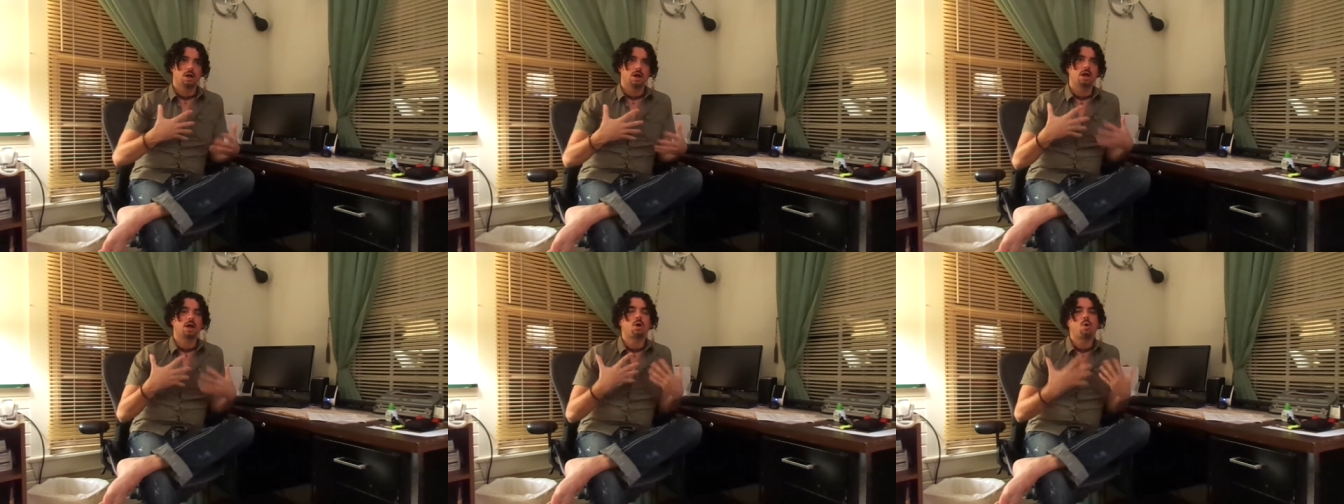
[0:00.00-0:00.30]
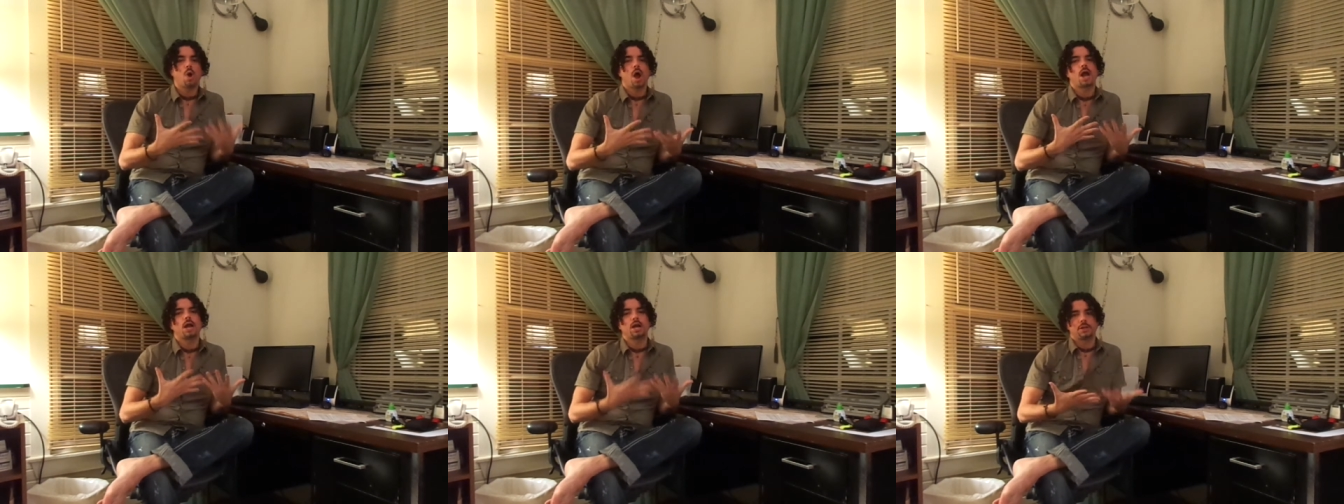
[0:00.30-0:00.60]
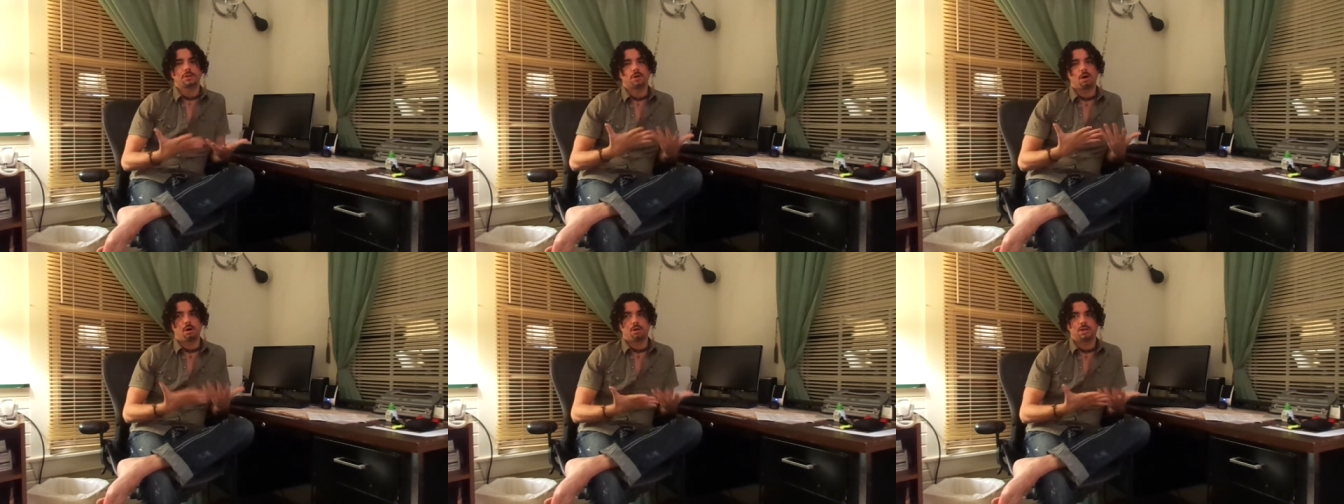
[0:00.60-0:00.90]

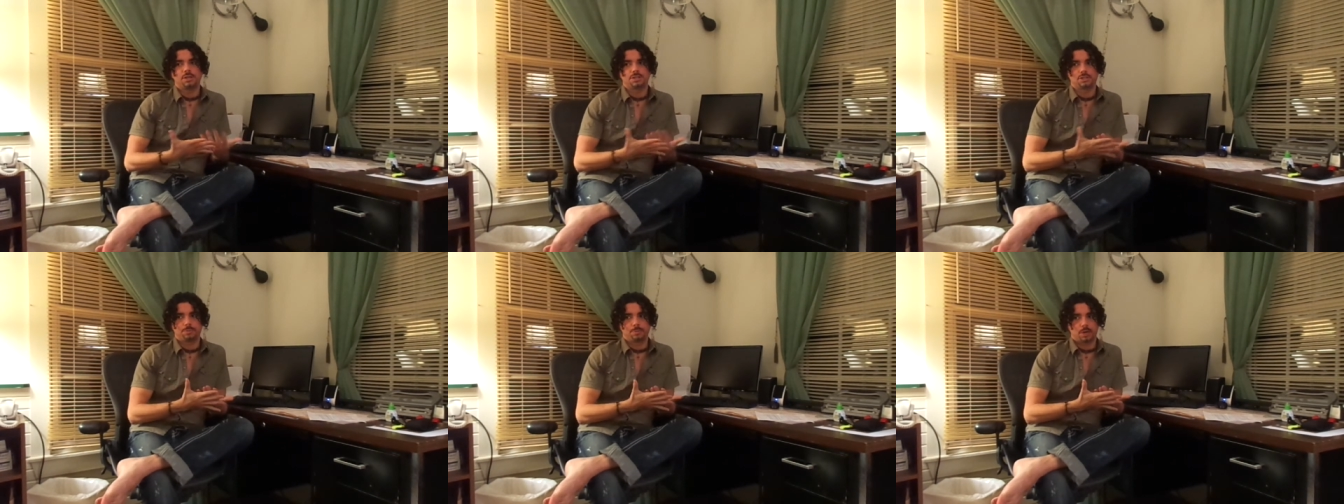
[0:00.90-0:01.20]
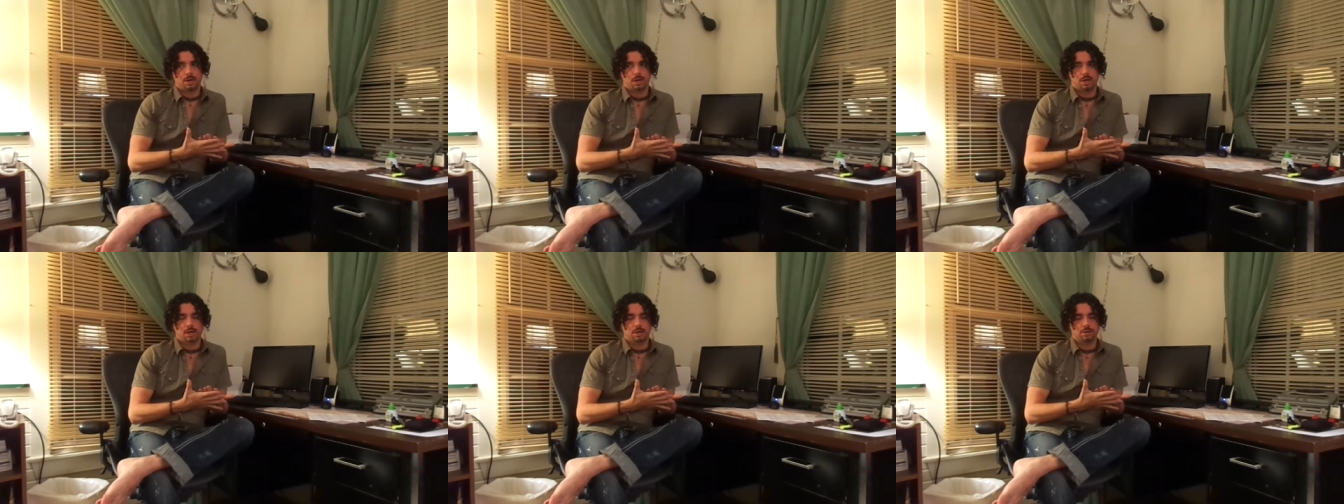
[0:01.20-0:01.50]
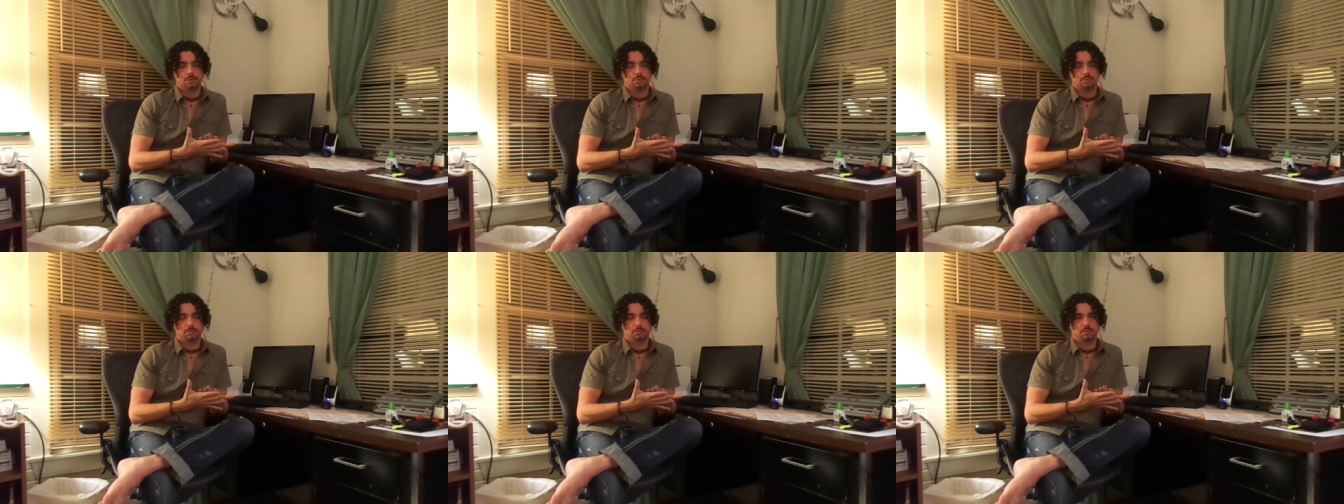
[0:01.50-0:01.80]
Acquiring the Holy Spirit,
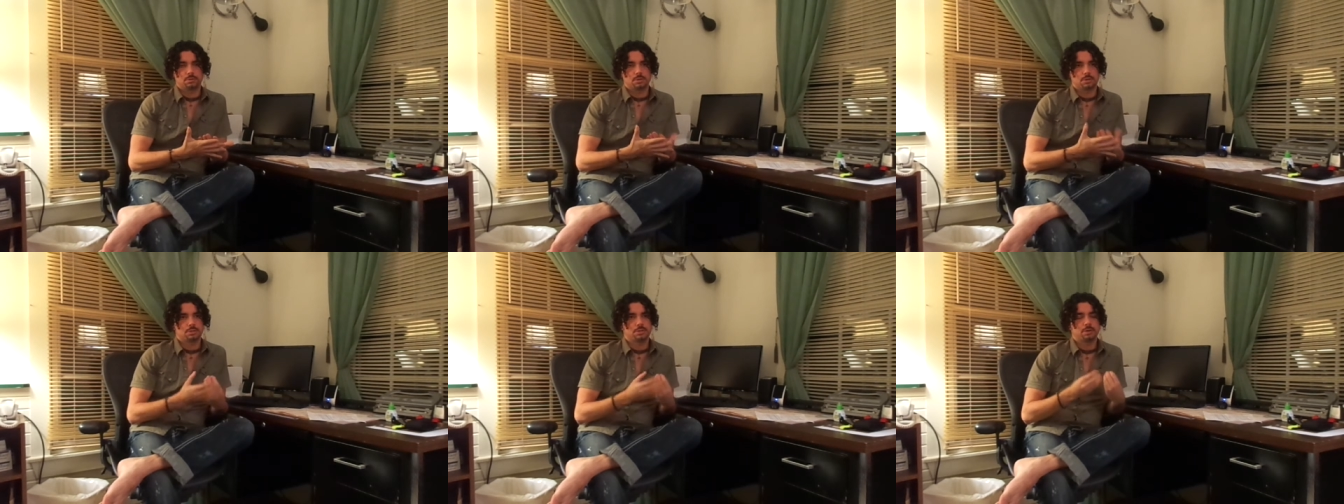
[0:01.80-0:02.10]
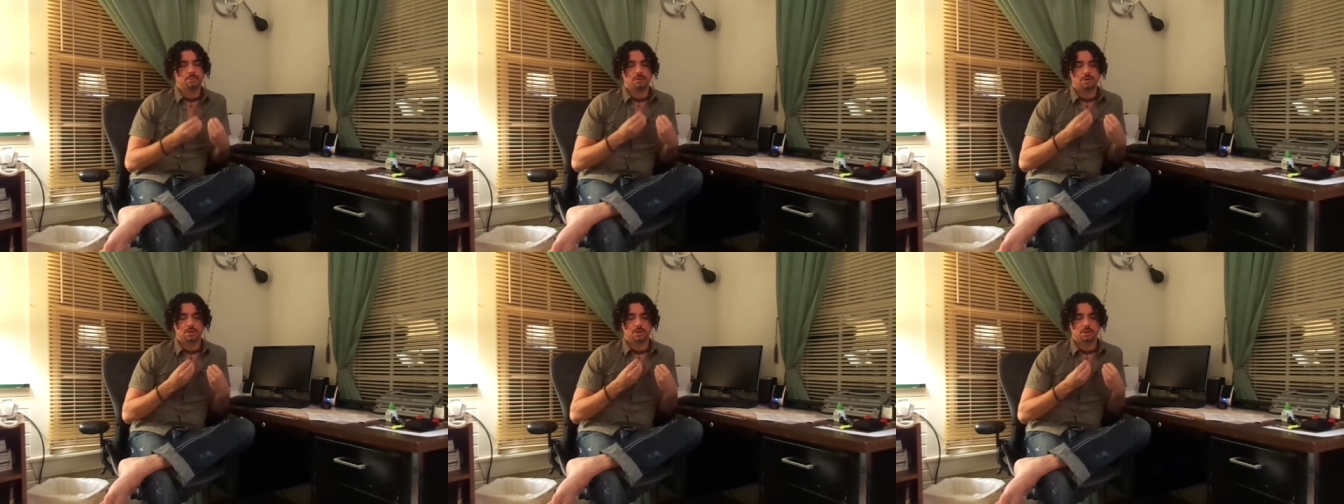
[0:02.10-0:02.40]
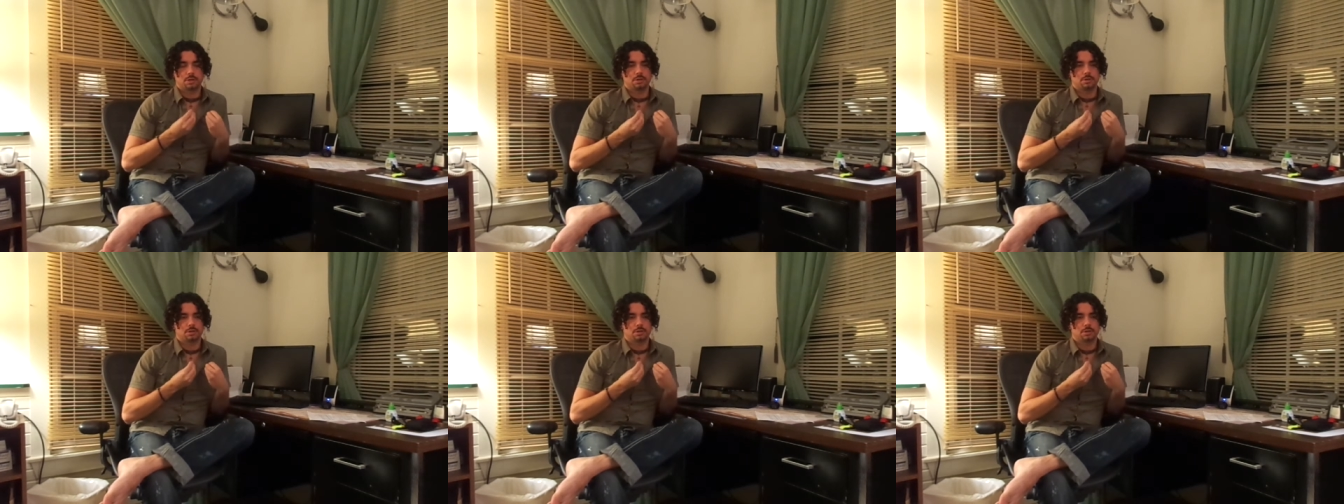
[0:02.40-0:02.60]
a different